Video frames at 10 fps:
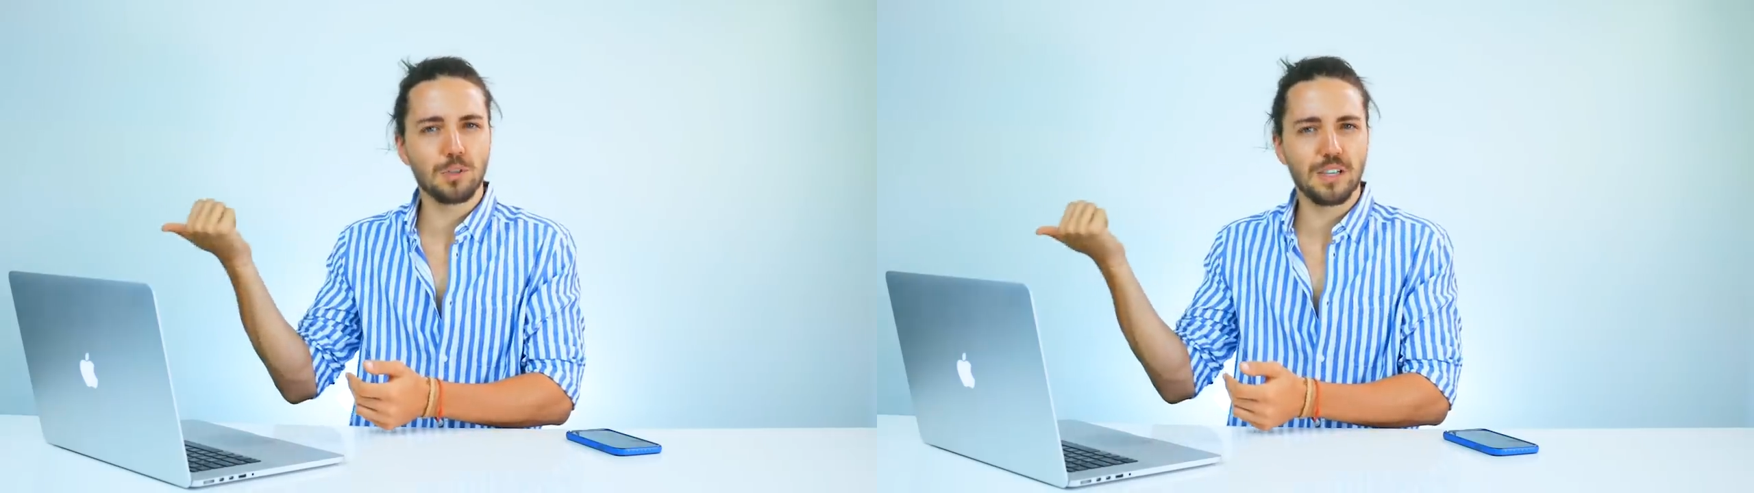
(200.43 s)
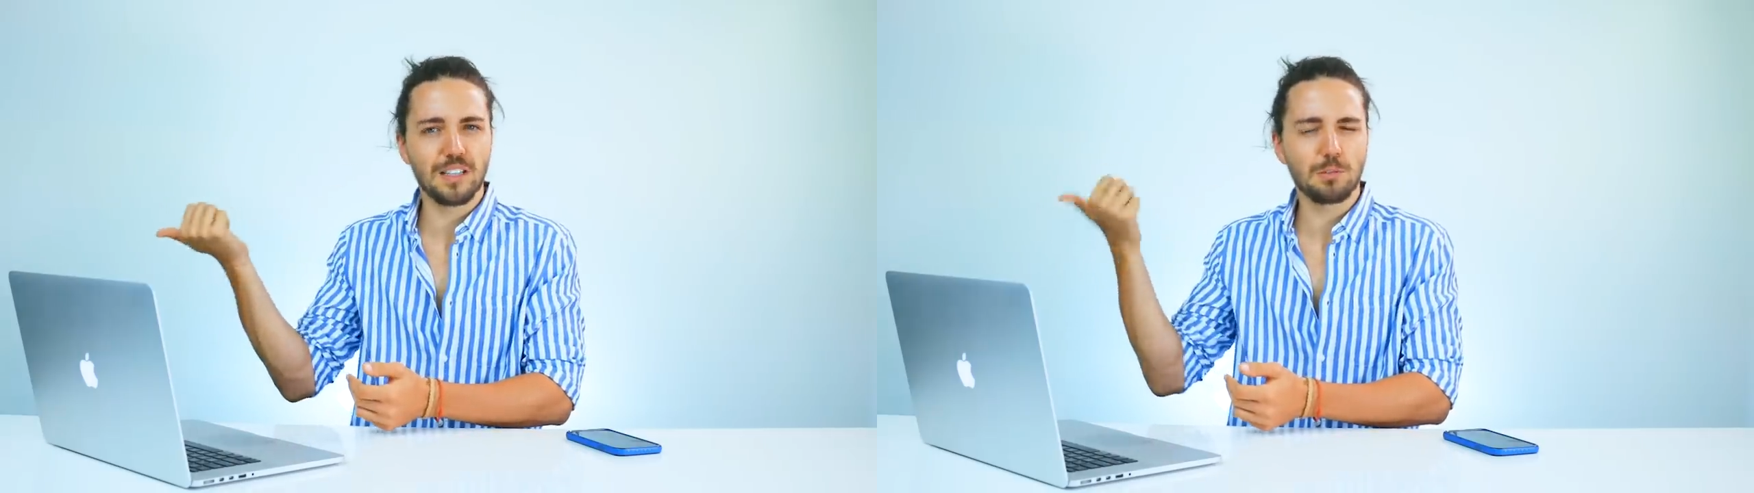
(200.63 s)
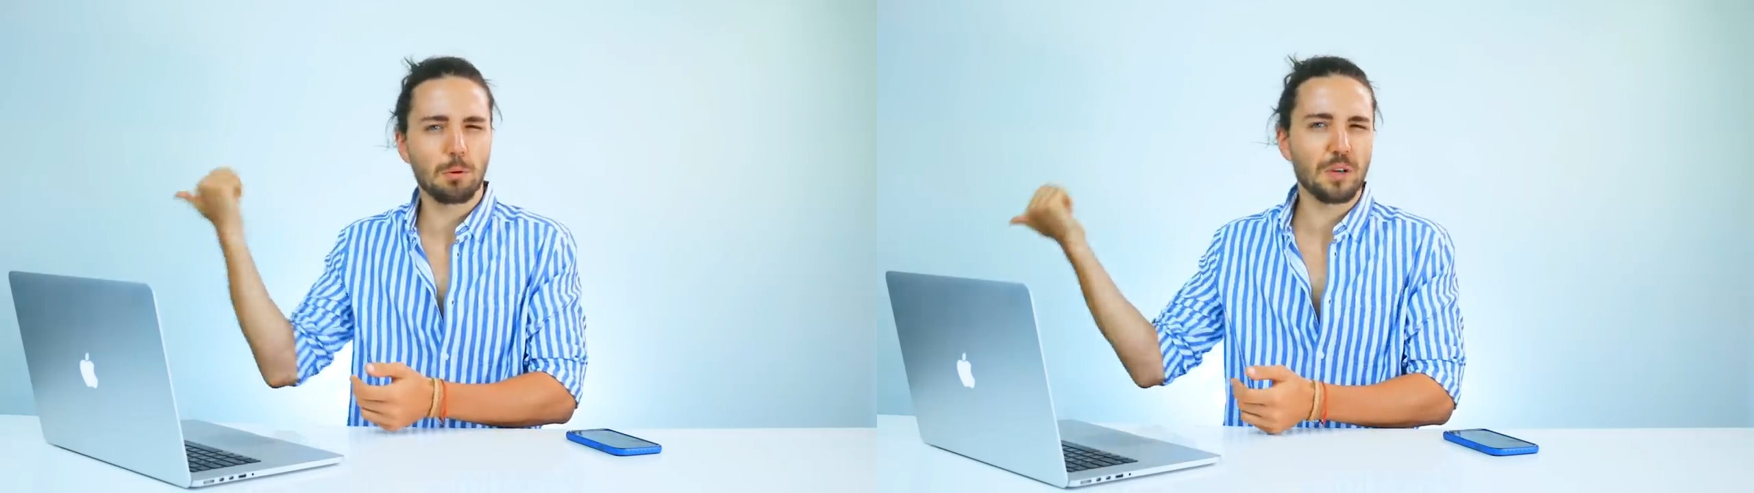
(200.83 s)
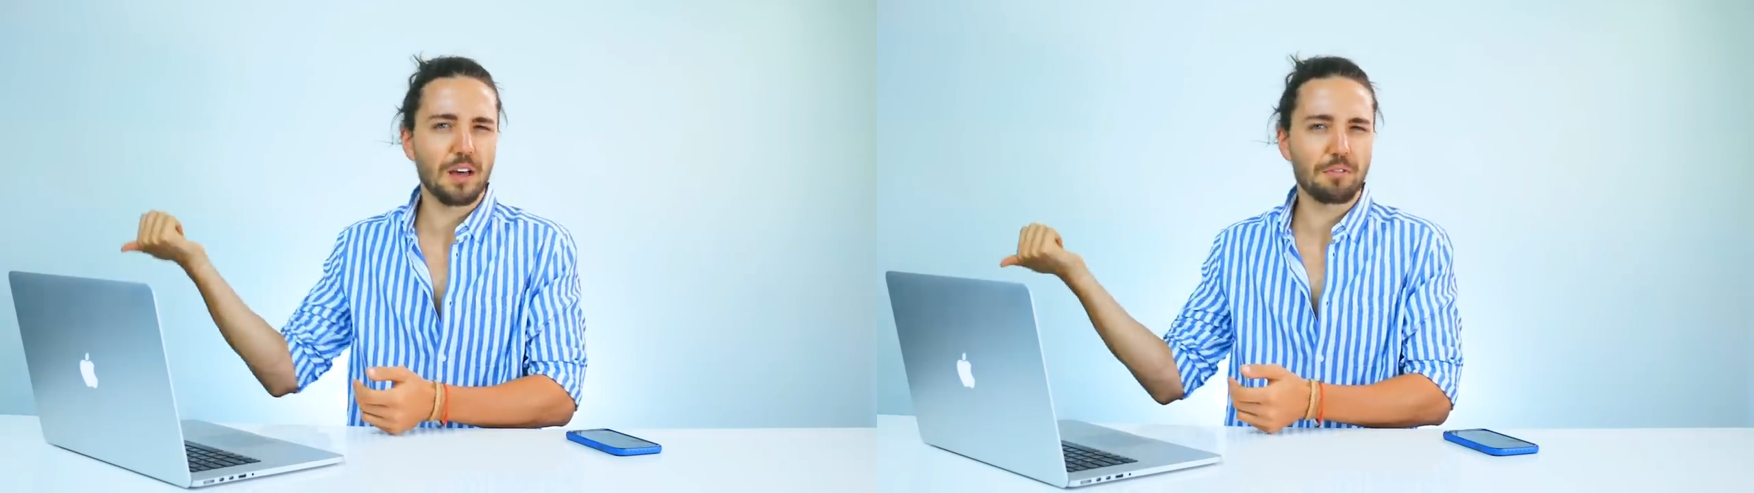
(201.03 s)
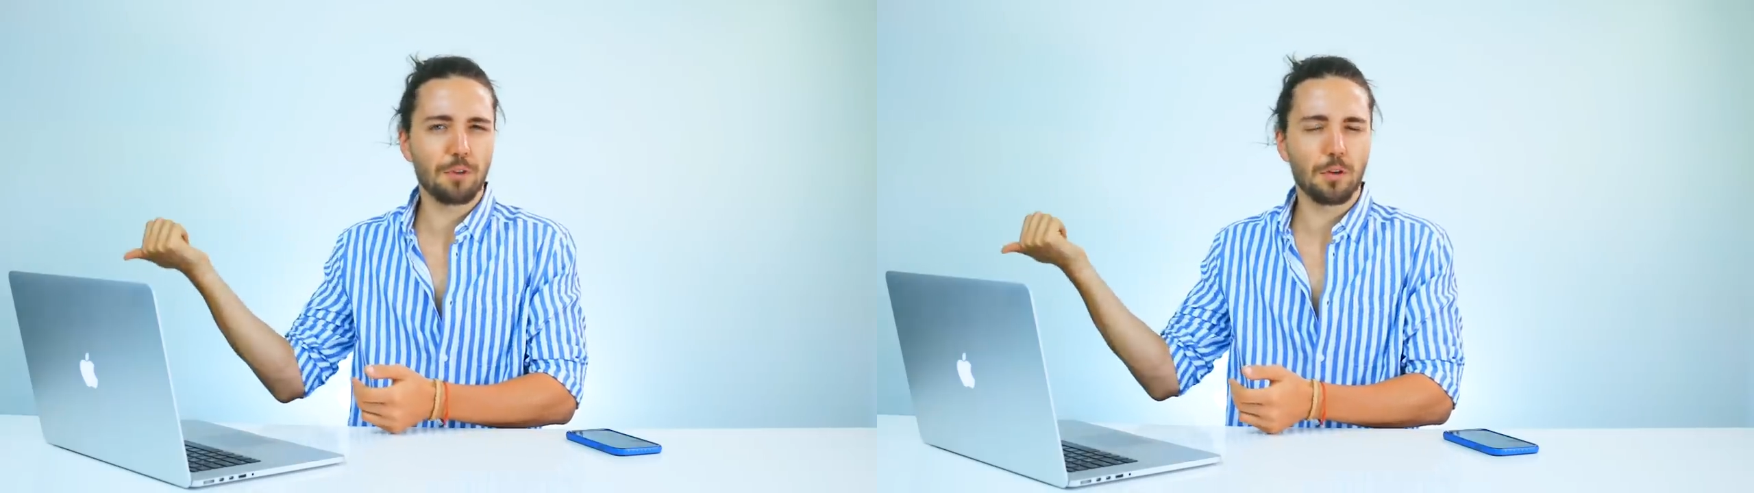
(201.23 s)
sense when we
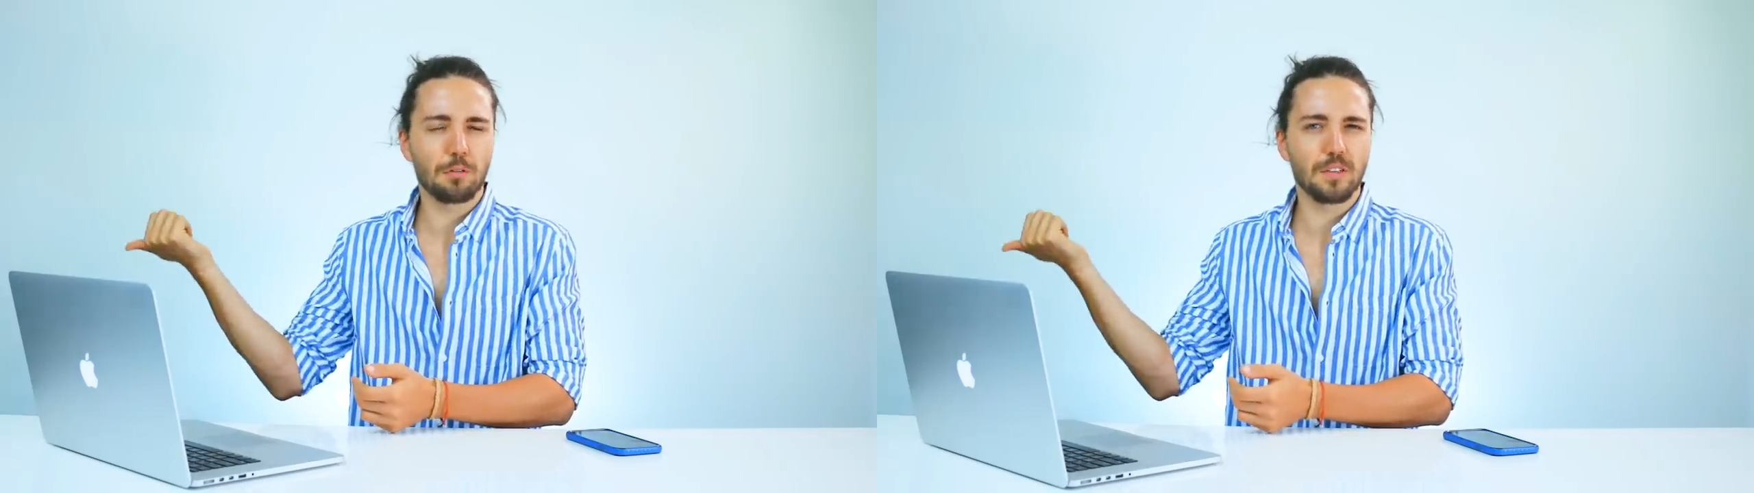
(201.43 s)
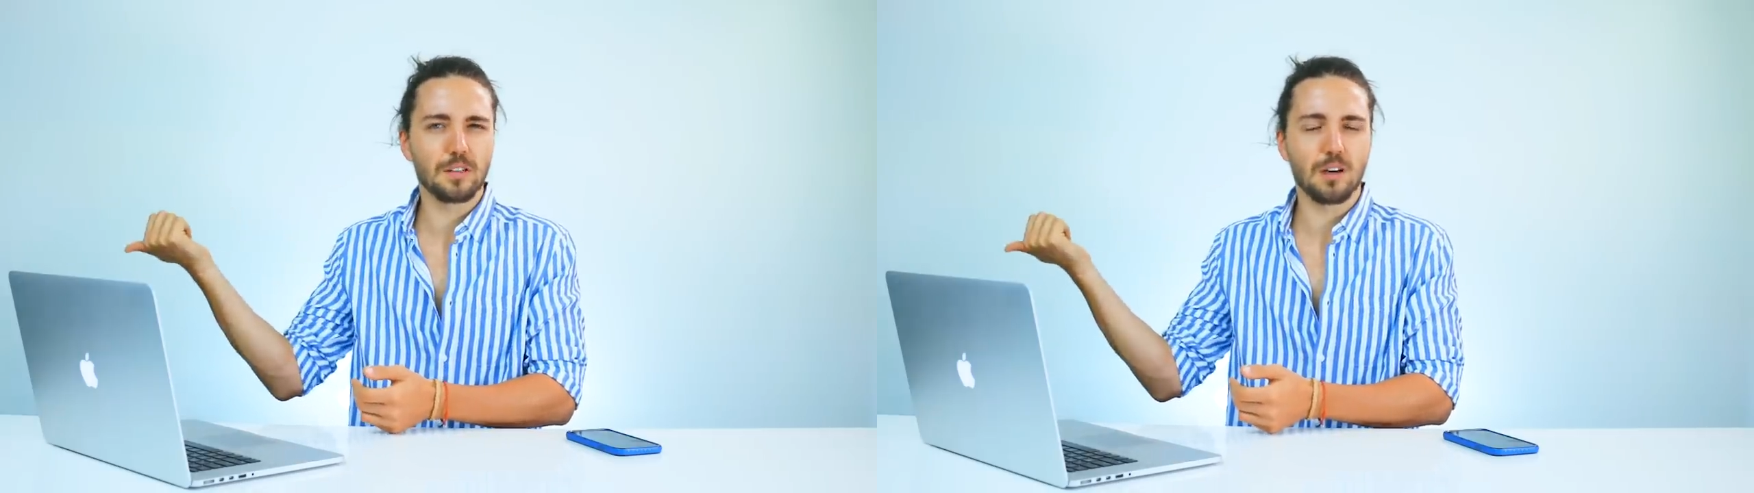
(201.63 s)
get further in the